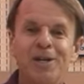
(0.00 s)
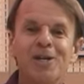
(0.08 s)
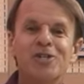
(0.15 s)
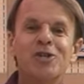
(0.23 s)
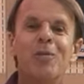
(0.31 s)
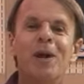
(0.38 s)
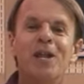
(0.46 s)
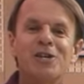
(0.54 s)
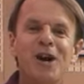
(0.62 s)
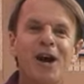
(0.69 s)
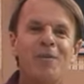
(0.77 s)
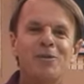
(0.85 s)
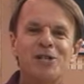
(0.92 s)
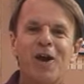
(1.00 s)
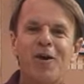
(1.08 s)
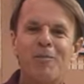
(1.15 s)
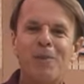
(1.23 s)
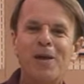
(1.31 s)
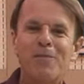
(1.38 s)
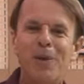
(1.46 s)
So many times our
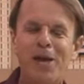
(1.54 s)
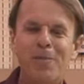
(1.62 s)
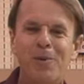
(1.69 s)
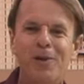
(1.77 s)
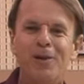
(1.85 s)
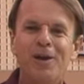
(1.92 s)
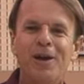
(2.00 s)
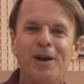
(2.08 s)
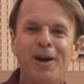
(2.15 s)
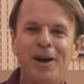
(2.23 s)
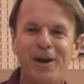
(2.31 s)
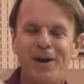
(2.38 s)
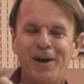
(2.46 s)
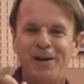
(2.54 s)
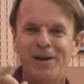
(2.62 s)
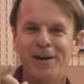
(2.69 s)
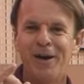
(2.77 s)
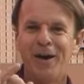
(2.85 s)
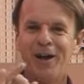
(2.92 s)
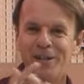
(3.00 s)
big people
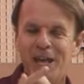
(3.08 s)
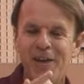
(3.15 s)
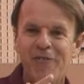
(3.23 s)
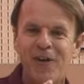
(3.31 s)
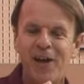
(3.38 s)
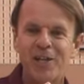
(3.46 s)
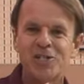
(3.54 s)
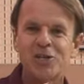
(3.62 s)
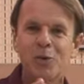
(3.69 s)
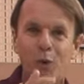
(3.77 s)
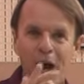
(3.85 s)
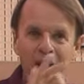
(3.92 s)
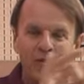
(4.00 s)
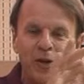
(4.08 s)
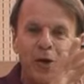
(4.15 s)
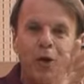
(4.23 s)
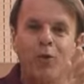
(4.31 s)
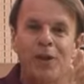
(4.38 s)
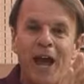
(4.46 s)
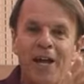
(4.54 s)
on defense, who have to
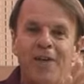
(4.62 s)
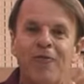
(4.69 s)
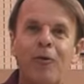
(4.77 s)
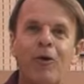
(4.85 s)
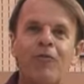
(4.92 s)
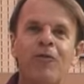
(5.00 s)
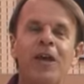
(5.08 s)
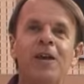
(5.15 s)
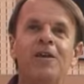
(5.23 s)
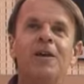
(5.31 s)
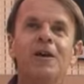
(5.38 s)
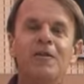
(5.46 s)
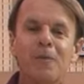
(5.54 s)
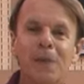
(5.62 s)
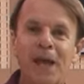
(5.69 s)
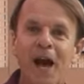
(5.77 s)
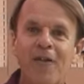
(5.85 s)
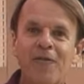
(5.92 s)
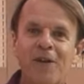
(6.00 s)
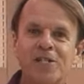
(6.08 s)
go 94 feet from the
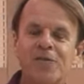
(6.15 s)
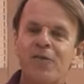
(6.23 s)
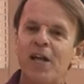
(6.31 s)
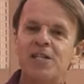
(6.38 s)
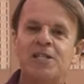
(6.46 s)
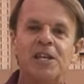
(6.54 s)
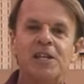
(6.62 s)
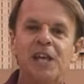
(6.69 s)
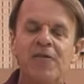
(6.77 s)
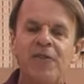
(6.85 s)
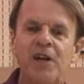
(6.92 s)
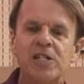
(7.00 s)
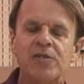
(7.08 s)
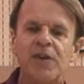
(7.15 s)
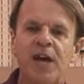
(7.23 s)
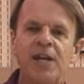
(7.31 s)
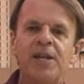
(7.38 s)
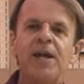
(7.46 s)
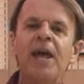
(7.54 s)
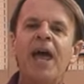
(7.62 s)
offensive end to the defensive
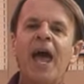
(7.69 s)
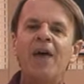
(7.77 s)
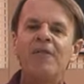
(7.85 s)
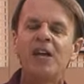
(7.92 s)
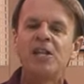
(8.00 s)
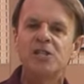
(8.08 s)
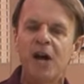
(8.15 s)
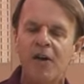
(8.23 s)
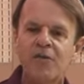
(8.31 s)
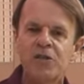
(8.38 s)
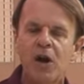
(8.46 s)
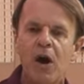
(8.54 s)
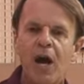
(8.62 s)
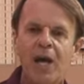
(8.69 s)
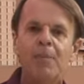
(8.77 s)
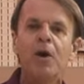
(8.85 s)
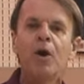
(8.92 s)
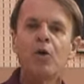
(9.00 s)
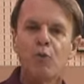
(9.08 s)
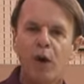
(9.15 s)
end, have a tough time
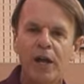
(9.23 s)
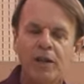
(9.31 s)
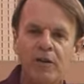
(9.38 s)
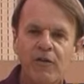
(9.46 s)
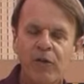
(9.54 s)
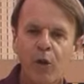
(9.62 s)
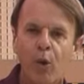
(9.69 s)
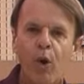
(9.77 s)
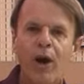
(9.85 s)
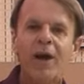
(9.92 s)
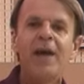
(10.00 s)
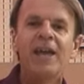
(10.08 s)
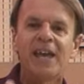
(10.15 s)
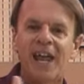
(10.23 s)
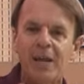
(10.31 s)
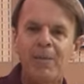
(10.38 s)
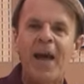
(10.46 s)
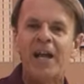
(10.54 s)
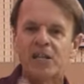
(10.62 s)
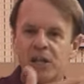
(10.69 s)
running the floor, getting
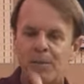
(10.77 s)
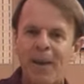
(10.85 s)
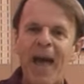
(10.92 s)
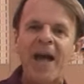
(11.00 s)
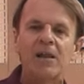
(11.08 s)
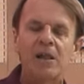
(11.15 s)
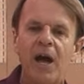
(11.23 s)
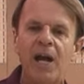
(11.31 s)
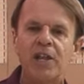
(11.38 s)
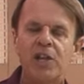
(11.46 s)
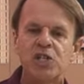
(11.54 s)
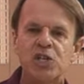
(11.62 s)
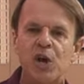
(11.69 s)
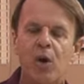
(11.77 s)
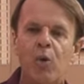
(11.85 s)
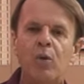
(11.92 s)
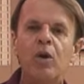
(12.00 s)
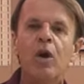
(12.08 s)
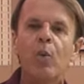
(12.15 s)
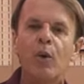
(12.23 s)
back to the back line of the zone,
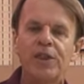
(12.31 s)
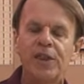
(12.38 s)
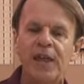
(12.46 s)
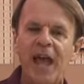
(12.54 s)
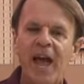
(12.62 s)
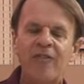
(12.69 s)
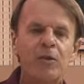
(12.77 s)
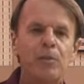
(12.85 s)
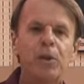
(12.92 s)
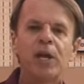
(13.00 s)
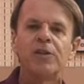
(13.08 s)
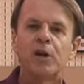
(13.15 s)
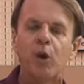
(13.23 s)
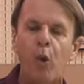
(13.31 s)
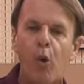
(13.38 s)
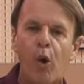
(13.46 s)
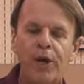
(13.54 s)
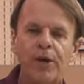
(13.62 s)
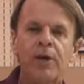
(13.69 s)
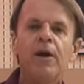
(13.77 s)
whether they have to play the
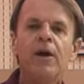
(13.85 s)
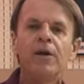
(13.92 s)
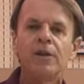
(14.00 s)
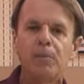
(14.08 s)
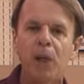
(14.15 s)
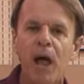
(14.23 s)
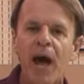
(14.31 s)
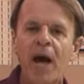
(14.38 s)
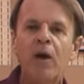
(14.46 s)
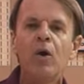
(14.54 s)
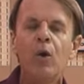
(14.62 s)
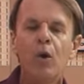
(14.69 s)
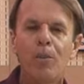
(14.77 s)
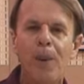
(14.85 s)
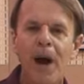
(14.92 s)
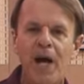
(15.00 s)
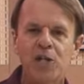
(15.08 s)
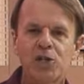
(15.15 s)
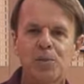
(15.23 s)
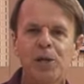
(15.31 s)
corner, the block, or
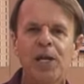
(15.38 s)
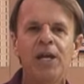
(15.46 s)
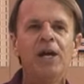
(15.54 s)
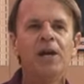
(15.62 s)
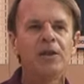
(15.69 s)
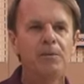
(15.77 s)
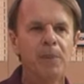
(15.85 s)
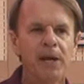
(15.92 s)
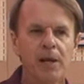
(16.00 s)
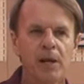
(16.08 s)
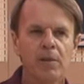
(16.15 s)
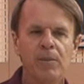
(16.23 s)
possibly the middle.